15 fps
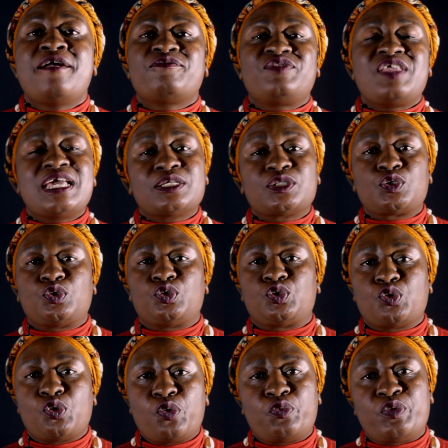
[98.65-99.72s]
things to
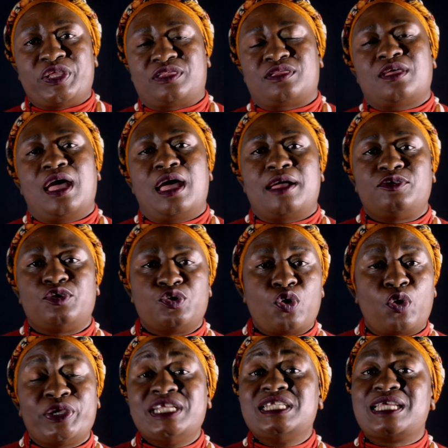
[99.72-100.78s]
do with uh, you know
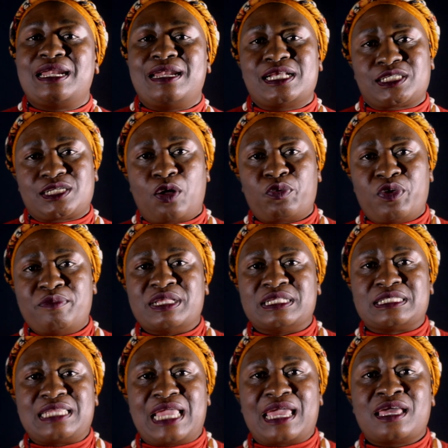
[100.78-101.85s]
International Women's
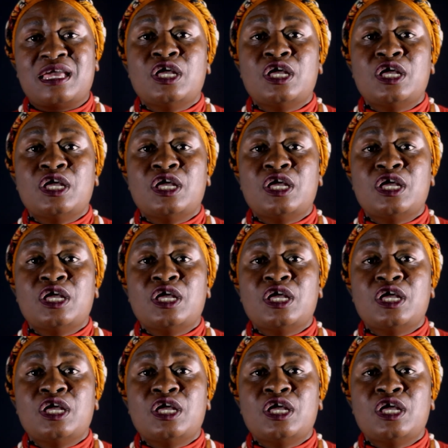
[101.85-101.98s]
Day.